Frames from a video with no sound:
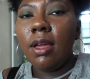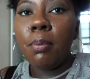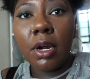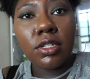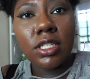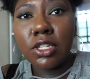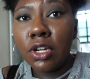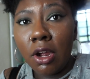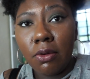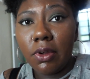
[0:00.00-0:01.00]
Purchase at
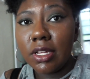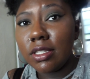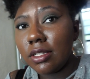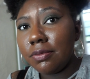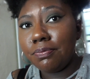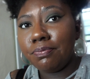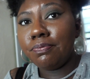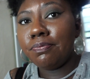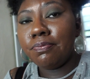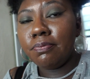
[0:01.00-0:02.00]
your own risk.
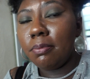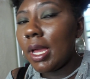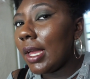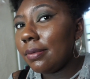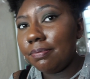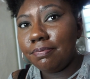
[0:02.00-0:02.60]
Bye.